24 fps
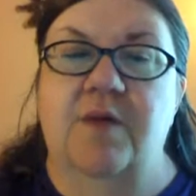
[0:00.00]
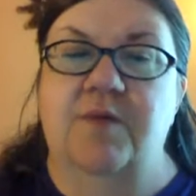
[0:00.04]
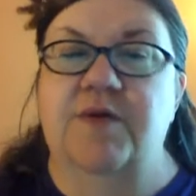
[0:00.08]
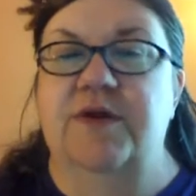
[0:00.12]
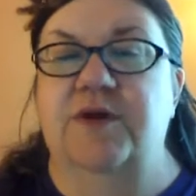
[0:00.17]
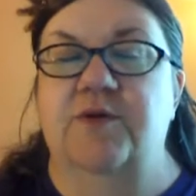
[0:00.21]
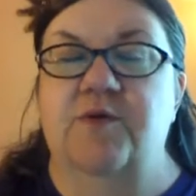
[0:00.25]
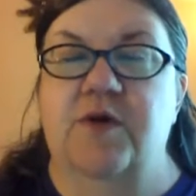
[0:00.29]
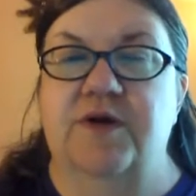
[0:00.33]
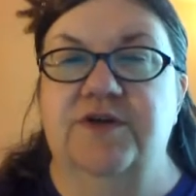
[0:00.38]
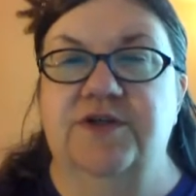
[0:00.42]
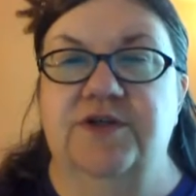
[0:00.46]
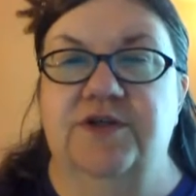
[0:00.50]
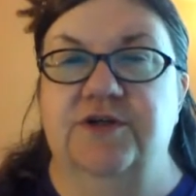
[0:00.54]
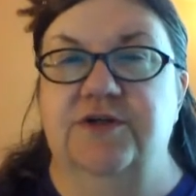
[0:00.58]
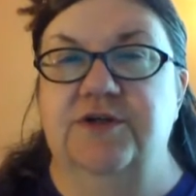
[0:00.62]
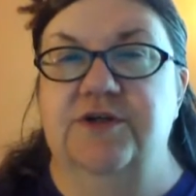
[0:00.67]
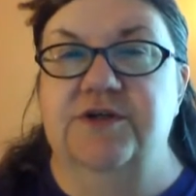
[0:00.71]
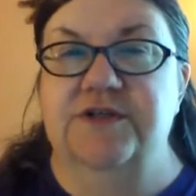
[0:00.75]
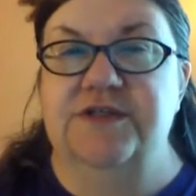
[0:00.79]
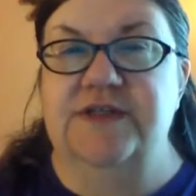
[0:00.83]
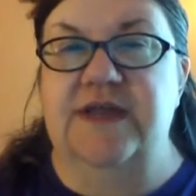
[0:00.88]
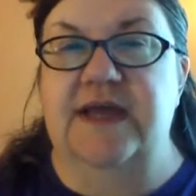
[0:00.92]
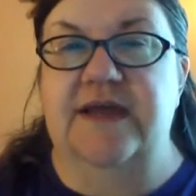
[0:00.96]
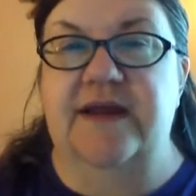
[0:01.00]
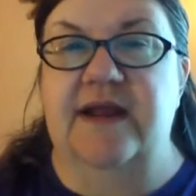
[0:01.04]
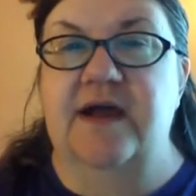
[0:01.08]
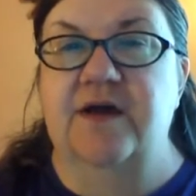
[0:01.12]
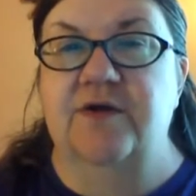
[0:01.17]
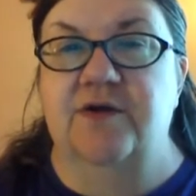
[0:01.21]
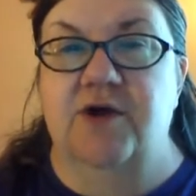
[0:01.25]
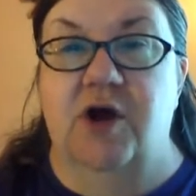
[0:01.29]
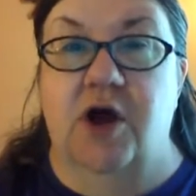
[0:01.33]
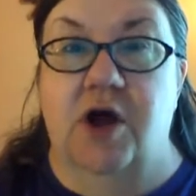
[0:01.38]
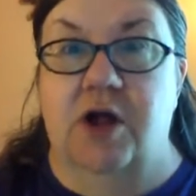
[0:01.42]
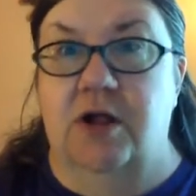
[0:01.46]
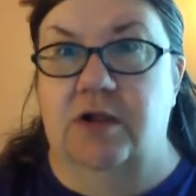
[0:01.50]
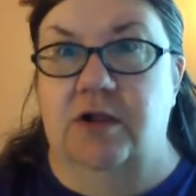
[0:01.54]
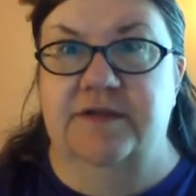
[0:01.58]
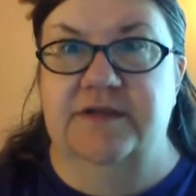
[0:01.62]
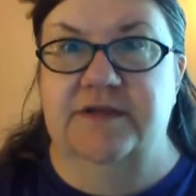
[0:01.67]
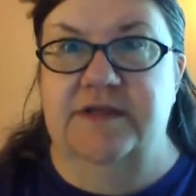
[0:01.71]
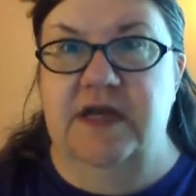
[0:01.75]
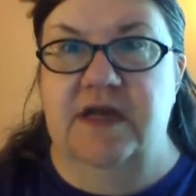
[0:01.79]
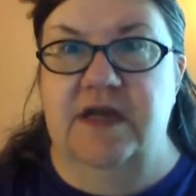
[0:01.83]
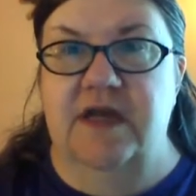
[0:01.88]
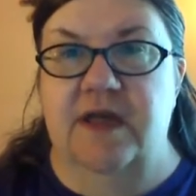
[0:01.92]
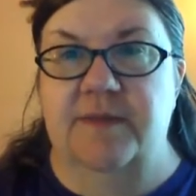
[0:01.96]
want to go out to girls' night out all the
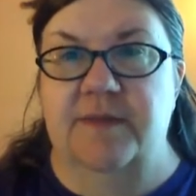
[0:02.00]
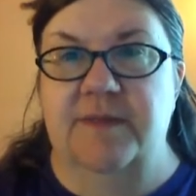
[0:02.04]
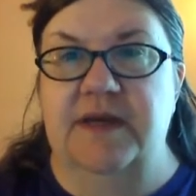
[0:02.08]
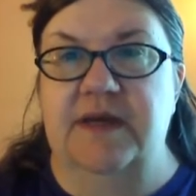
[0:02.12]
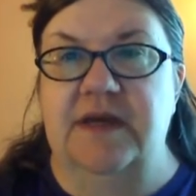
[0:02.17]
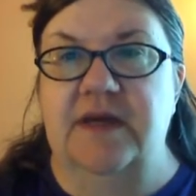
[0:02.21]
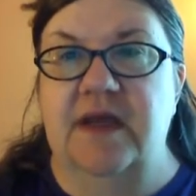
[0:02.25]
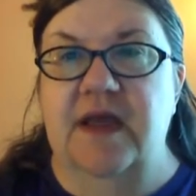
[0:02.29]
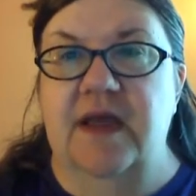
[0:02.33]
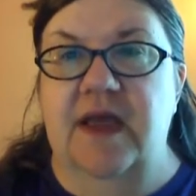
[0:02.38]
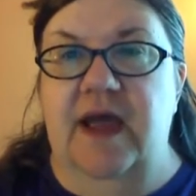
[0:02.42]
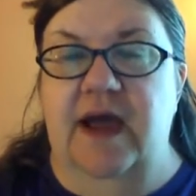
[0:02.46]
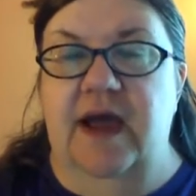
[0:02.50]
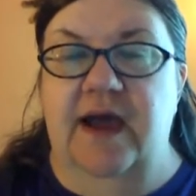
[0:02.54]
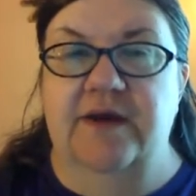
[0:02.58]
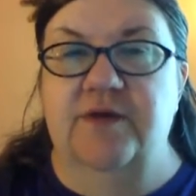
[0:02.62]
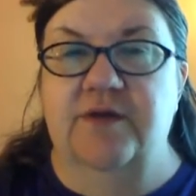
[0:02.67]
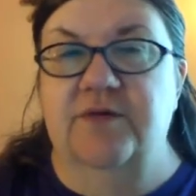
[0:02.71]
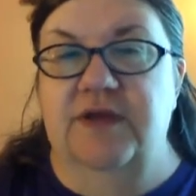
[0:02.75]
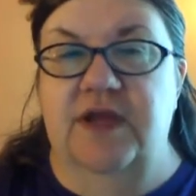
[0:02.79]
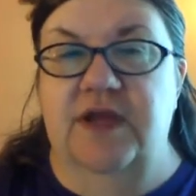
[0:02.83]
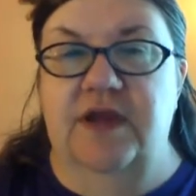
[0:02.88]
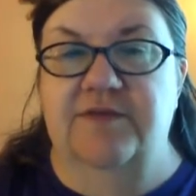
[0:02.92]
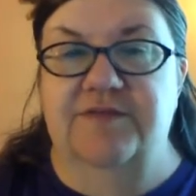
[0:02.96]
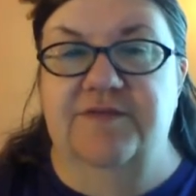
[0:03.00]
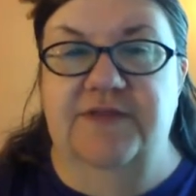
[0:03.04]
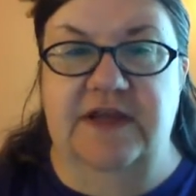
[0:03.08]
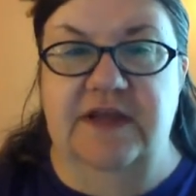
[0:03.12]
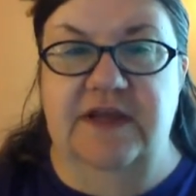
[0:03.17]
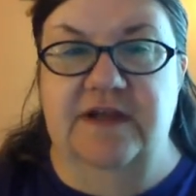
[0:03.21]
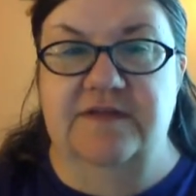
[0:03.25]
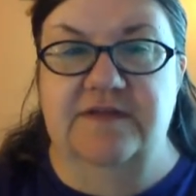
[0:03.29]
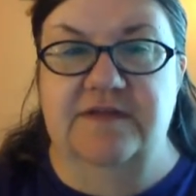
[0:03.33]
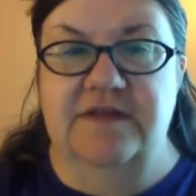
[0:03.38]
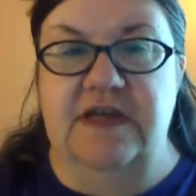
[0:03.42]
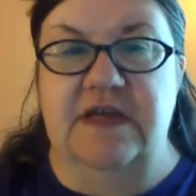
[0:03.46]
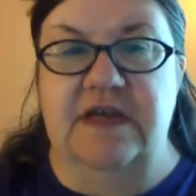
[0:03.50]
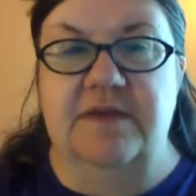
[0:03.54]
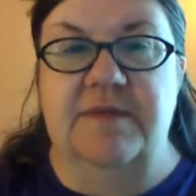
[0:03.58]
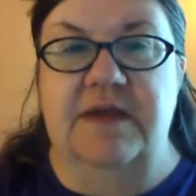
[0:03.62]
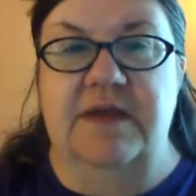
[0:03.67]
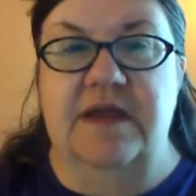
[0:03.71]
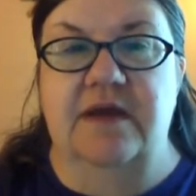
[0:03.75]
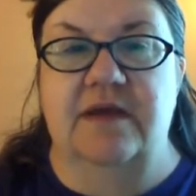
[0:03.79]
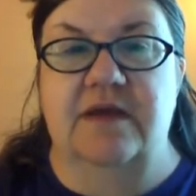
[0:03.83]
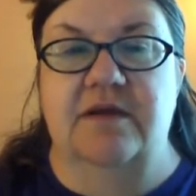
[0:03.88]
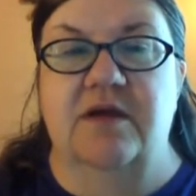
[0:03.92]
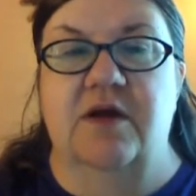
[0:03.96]
time, and I don't care if the kids need
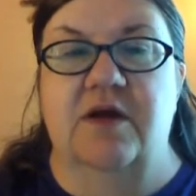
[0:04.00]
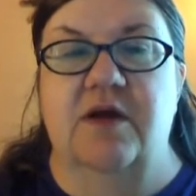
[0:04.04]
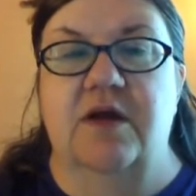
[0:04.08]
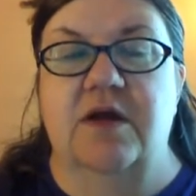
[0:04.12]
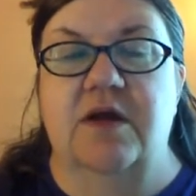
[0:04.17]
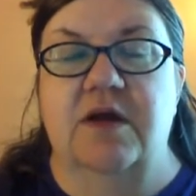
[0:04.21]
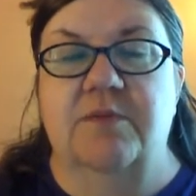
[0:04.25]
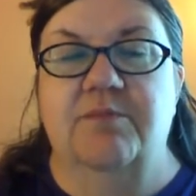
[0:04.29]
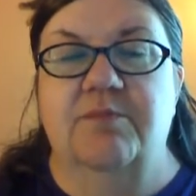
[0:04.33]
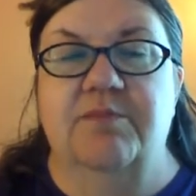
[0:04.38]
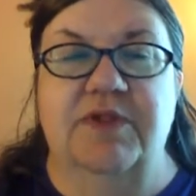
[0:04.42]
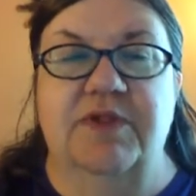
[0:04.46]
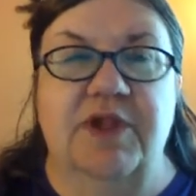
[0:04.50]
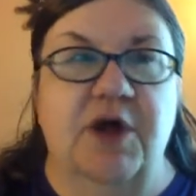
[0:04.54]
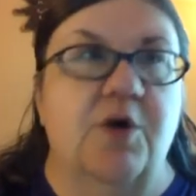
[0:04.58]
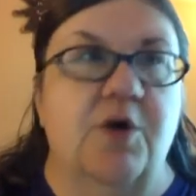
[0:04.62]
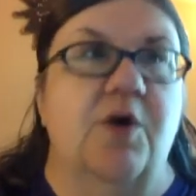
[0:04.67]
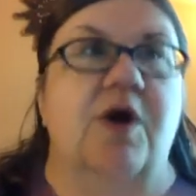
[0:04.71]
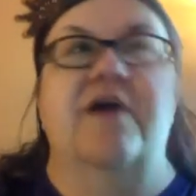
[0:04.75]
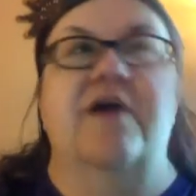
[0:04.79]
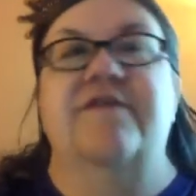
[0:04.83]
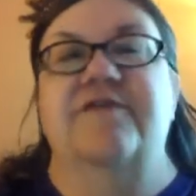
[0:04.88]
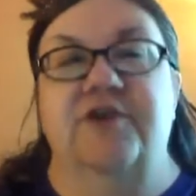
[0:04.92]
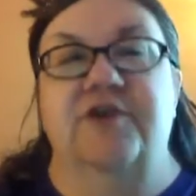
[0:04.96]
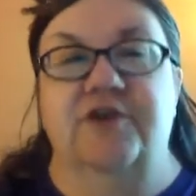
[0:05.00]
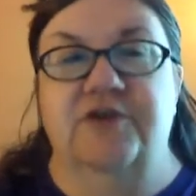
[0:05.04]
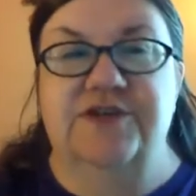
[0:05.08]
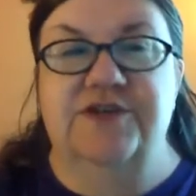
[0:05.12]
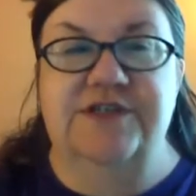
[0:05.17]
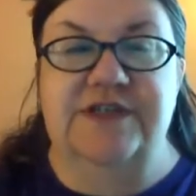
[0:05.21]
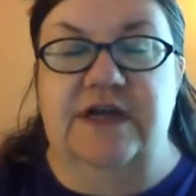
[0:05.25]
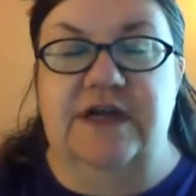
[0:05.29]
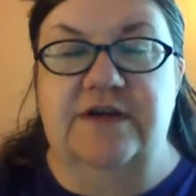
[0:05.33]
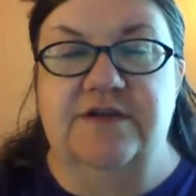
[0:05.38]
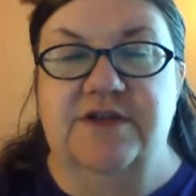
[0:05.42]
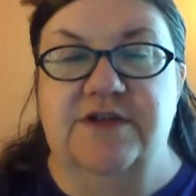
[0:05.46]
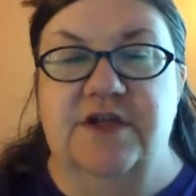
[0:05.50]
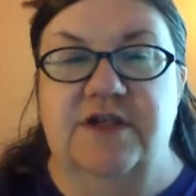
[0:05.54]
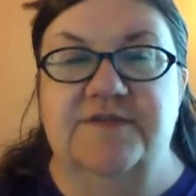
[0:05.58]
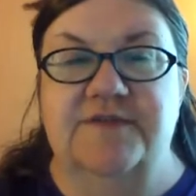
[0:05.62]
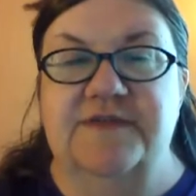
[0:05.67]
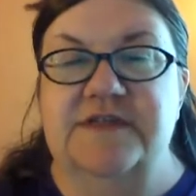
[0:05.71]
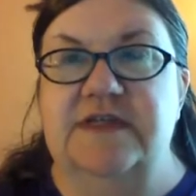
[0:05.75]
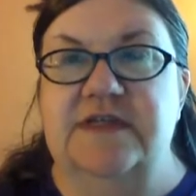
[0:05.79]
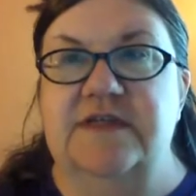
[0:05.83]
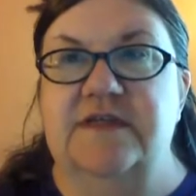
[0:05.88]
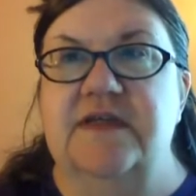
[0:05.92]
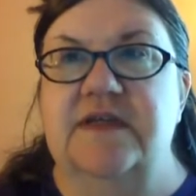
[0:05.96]
me, and blow off Girl Scouts all of
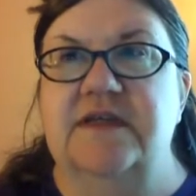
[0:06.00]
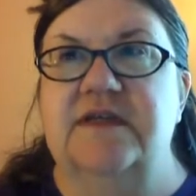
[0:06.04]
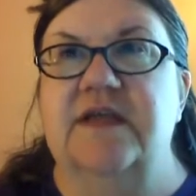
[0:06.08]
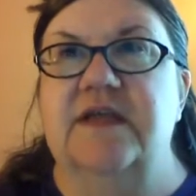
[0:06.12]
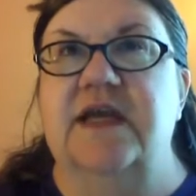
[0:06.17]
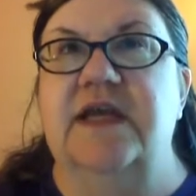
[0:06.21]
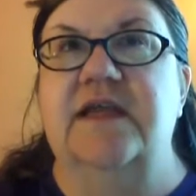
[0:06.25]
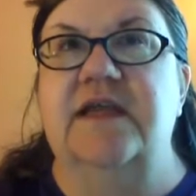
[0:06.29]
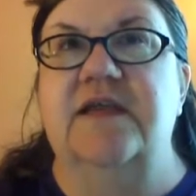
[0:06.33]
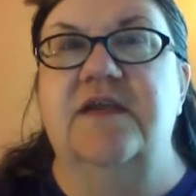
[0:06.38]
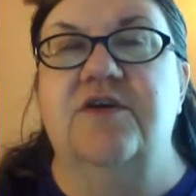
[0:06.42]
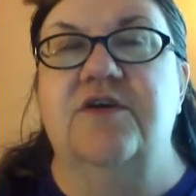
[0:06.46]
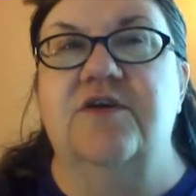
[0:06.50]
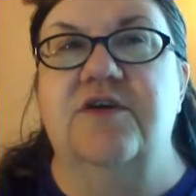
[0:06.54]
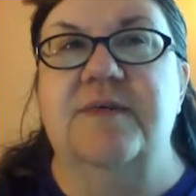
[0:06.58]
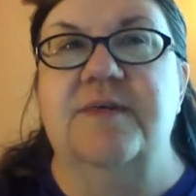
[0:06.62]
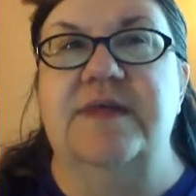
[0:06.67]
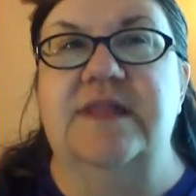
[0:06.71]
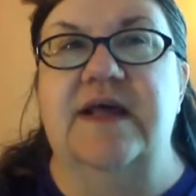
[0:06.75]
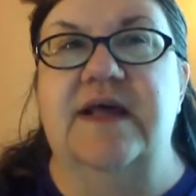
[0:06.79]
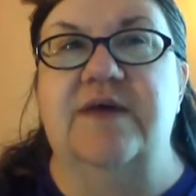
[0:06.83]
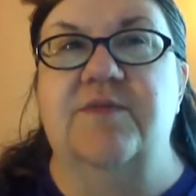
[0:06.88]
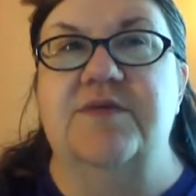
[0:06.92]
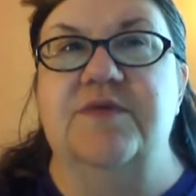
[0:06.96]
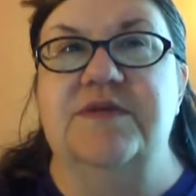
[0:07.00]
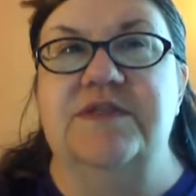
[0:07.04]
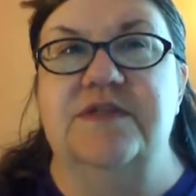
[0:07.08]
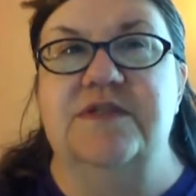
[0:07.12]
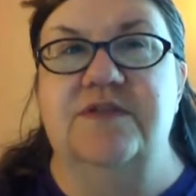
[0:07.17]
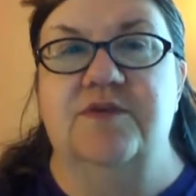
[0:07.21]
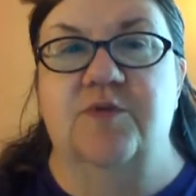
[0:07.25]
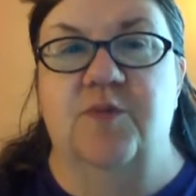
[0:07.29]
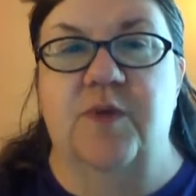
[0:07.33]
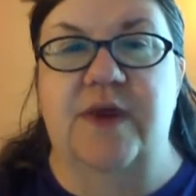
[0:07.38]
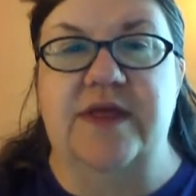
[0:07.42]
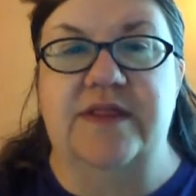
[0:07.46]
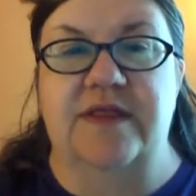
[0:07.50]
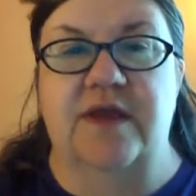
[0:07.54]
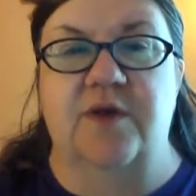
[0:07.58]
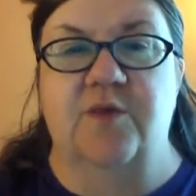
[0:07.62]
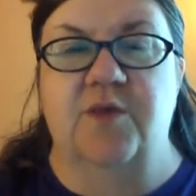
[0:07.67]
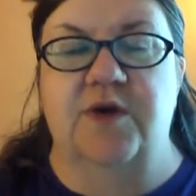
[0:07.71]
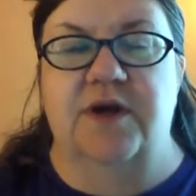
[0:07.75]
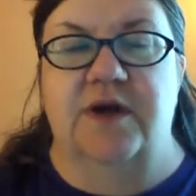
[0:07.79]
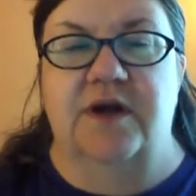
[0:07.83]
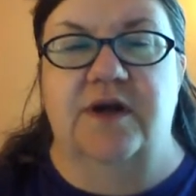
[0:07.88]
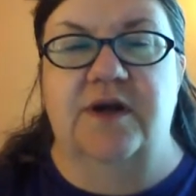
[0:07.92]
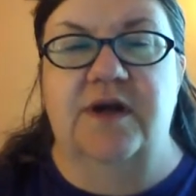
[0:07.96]
a sudden, and you know what I mean? That wasn't the way they
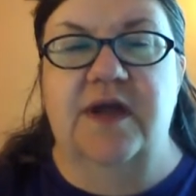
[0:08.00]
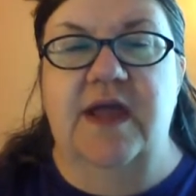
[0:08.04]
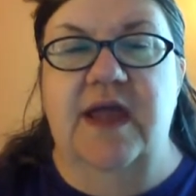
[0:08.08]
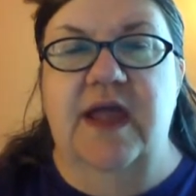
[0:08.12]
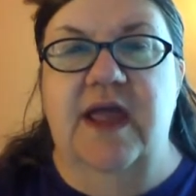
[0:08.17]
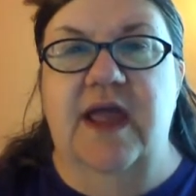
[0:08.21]
were.